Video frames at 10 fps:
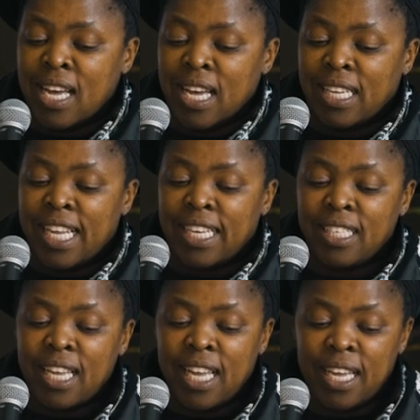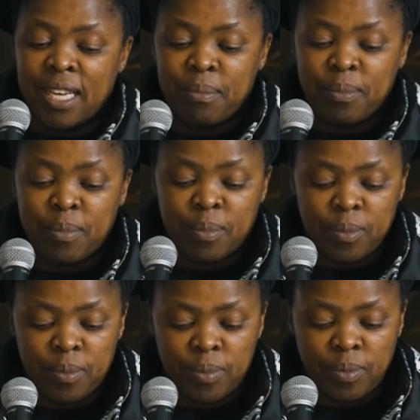And then I'm